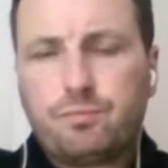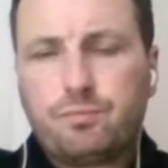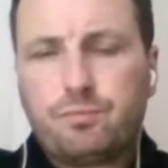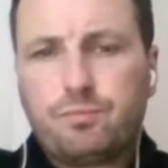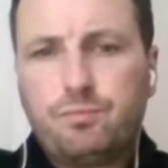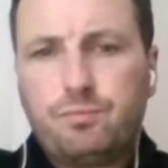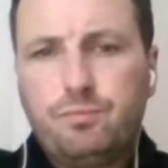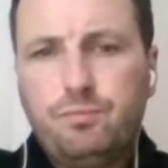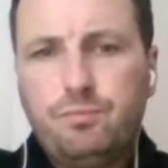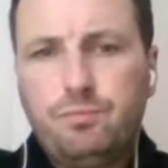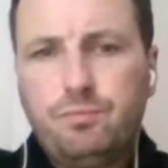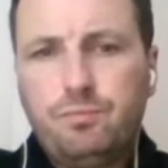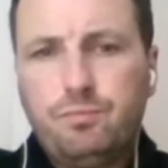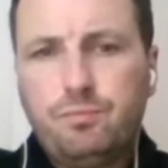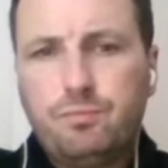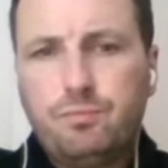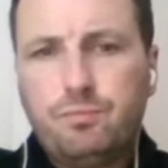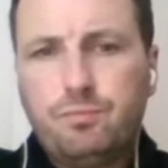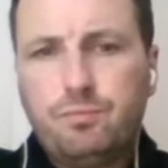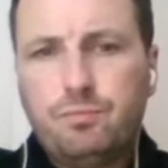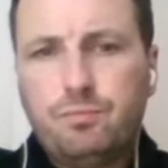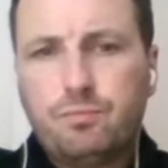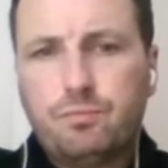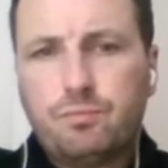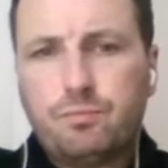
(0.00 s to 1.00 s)

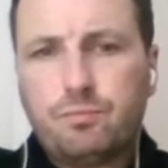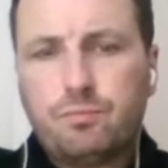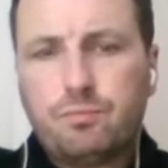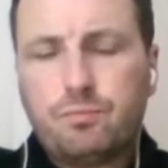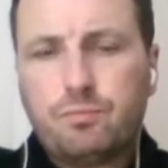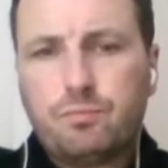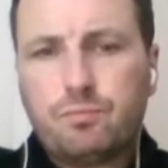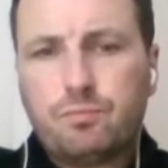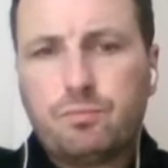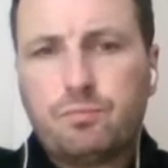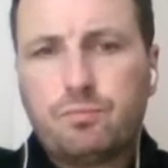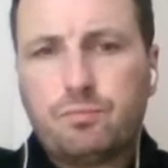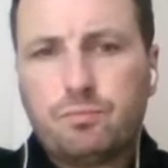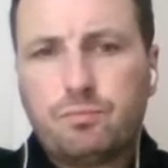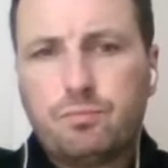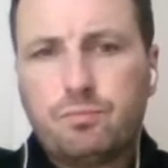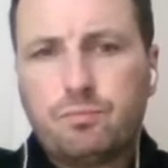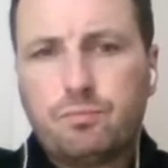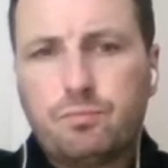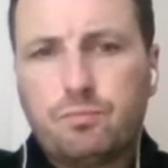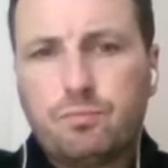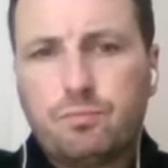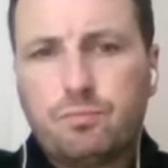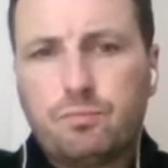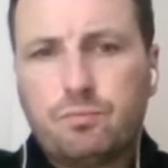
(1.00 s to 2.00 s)

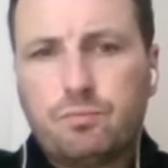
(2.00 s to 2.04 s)
This person isn't speaking.